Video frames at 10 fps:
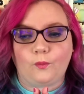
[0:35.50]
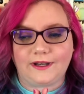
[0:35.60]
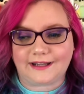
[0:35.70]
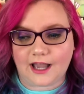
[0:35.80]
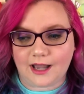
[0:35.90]

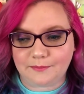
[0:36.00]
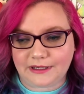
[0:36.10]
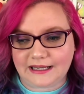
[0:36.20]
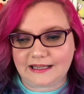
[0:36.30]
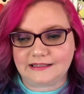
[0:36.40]
when
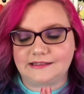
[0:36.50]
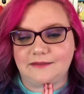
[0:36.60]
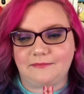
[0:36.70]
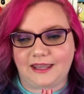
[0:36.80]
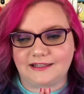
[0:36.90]
companies
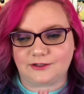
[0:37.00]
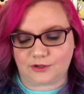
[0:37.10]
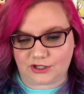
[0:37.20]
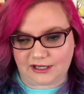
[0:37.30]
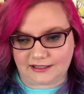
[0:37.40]
make
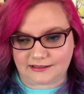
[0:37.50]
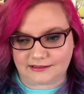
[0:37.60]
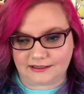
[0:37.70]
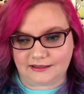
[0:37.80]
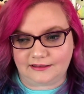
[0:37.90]

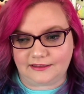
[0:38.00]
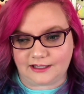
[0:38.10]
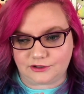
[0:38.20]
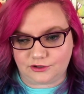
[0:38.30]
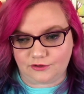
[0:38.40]
Squishies
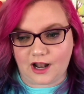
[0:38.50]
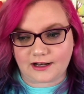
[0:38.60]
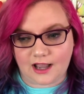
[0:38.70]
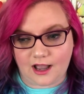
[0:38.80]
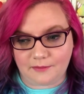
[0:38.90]
that do not
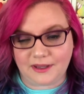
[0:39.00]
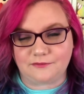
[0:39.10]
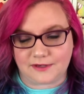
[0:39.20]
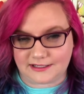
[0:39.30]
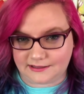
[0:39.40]
come in
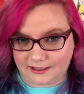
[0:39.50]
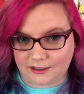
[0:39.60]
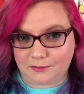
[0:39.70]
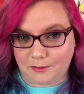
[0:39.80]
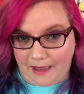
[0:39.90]

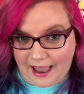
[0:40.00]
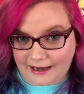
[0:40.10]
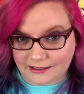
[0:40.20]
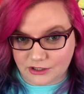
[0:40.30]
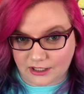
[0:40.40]
resealable
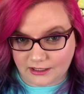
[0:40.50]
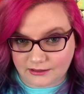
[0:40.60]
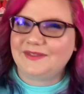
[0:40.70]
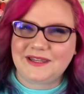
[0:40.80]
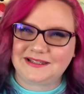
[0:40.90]
packaging.
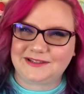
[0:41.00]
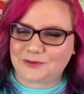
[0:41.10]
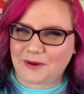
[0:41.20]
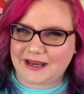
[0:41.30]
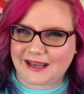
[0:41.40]
This is
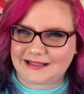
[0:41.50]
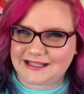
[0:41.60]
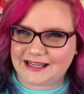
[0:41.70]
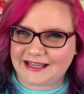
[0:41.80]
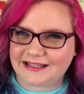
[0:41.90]

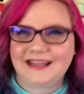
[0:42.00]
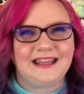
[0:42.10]
2018.